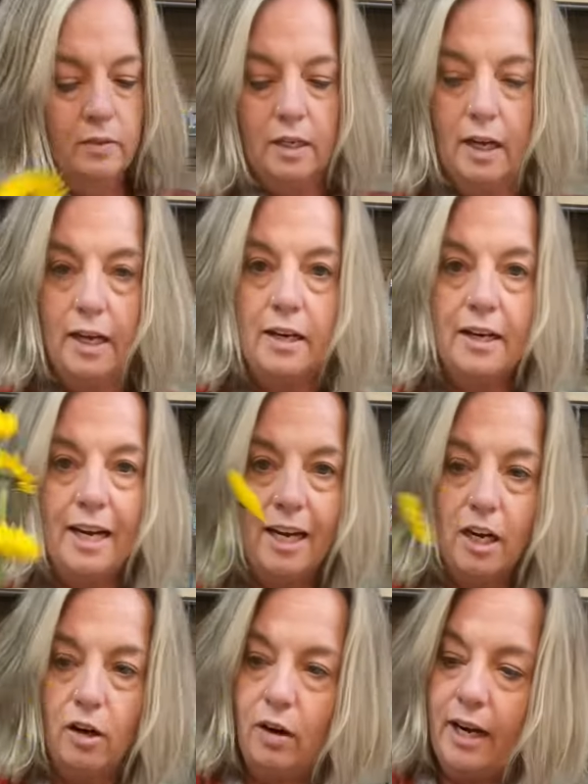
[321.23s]
And
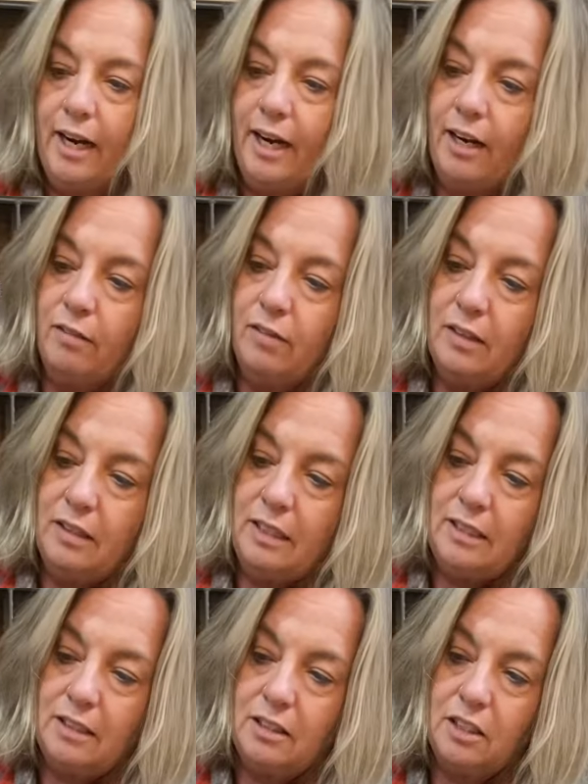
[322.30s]
now I have
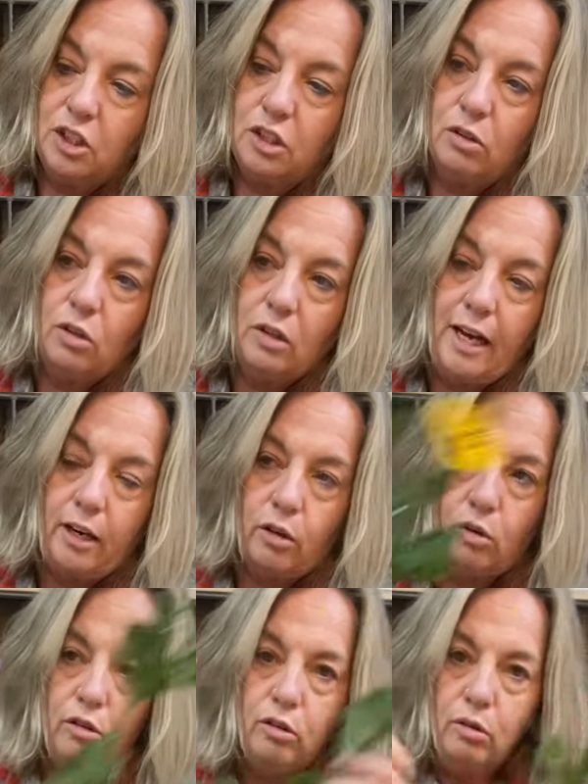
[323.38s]
these additional
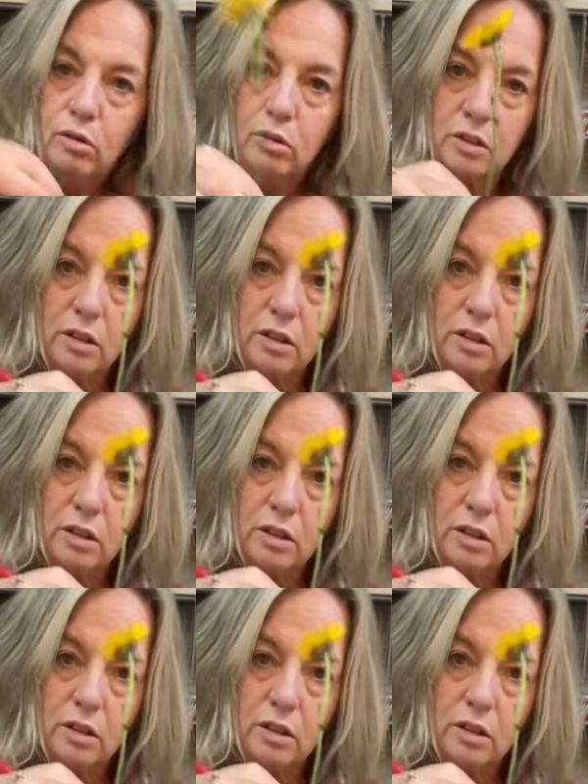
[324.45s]
laterals